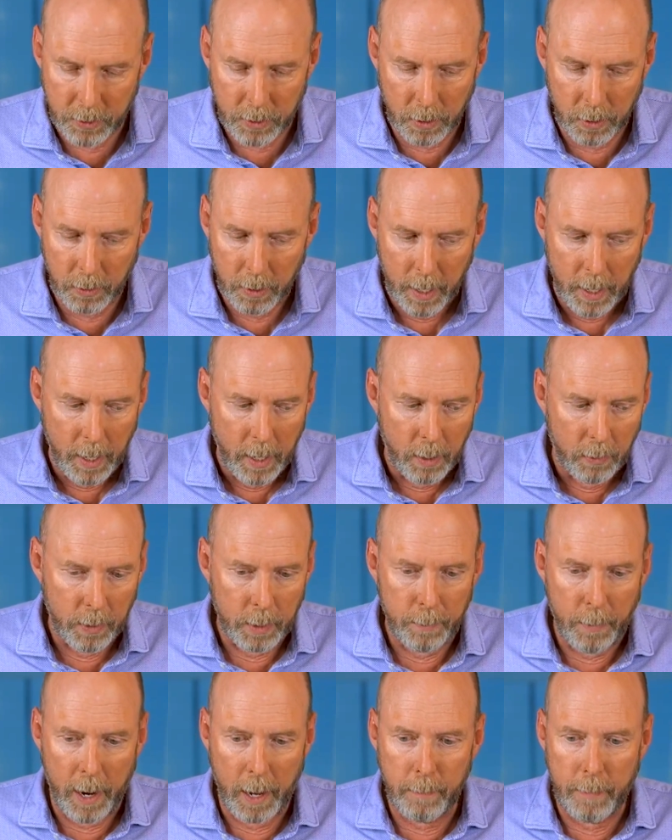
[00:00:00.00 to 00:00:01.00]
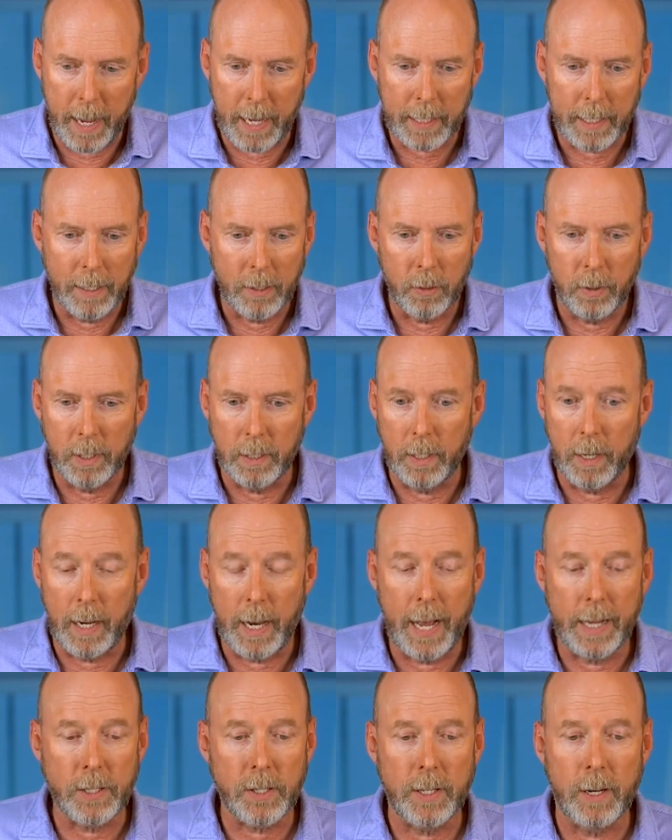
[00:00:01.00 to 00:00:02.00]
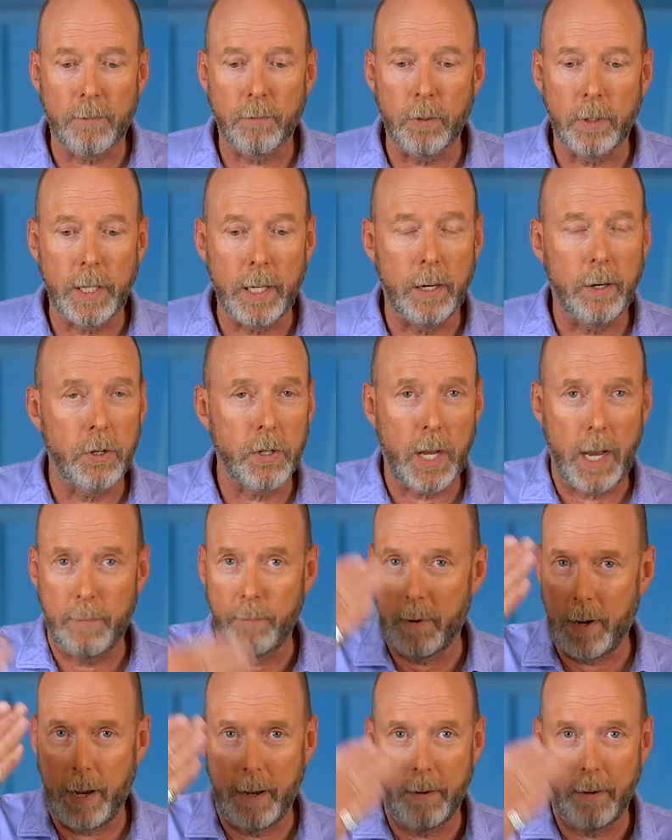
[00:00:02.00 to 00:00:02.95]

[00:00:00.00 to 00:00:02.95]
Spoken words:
So we bought back into it. In the last several years, I'm